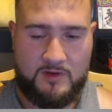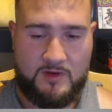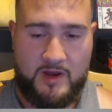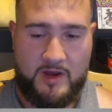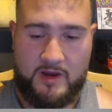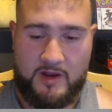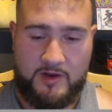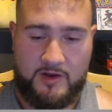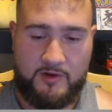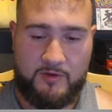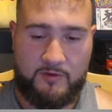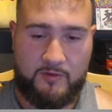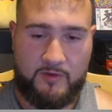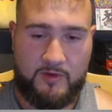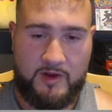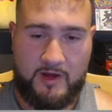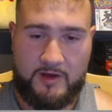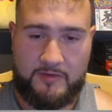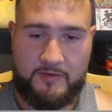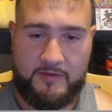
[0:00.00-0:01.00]
and I know
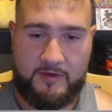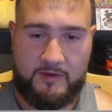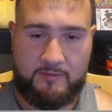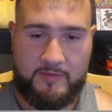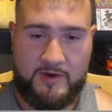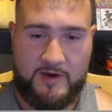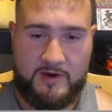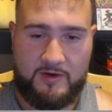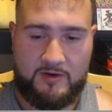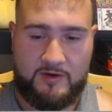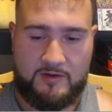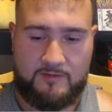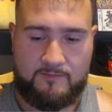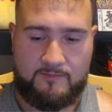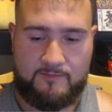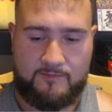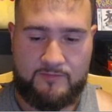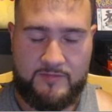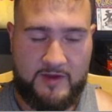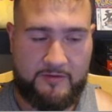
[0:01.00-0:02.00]
nothing about it.
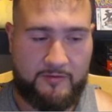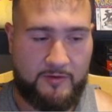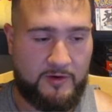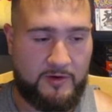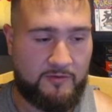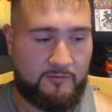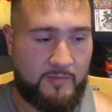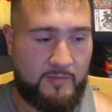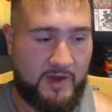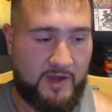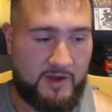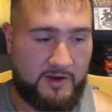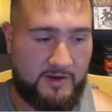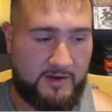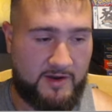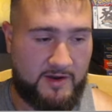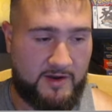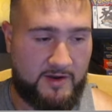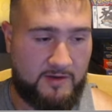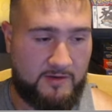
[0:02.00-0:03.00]
I've heard of
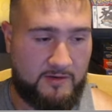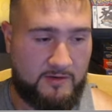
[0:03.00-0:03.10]
Bandai,